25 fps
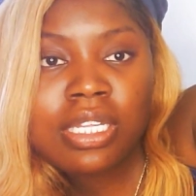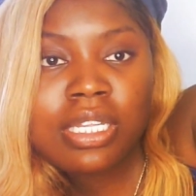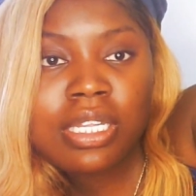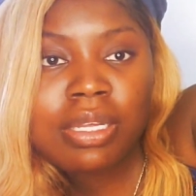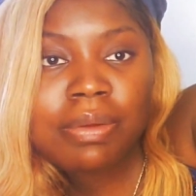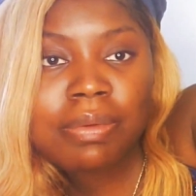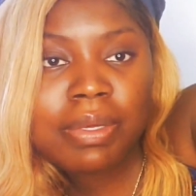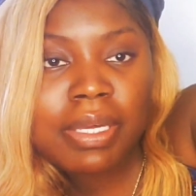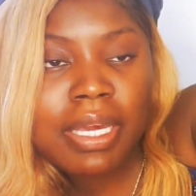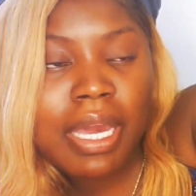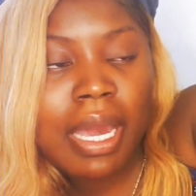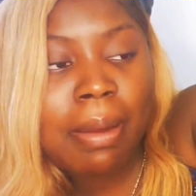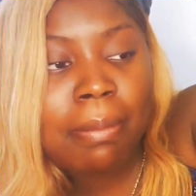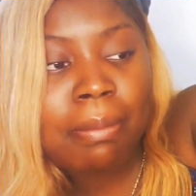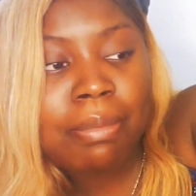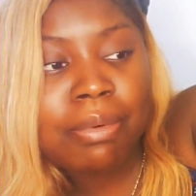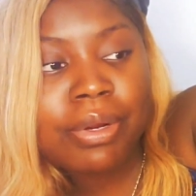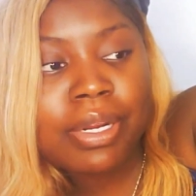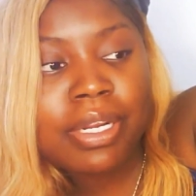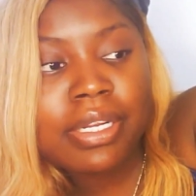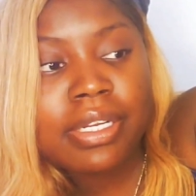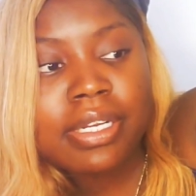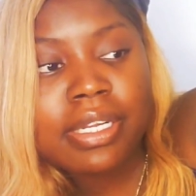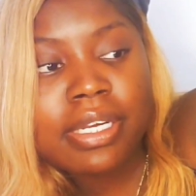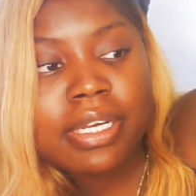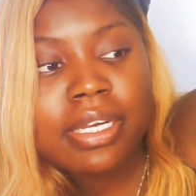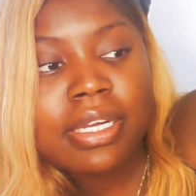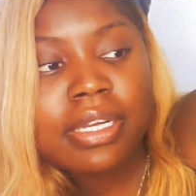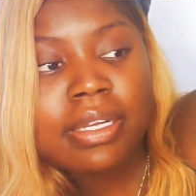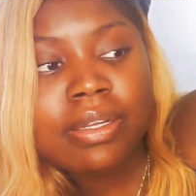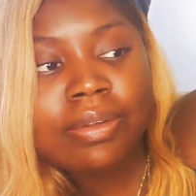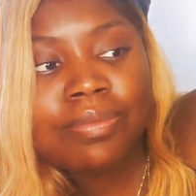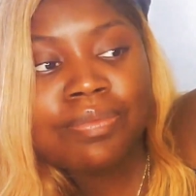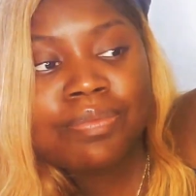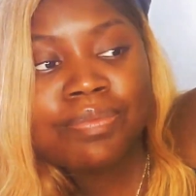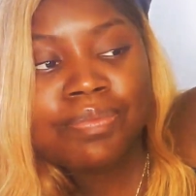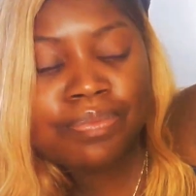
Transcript: Then we got Brenda,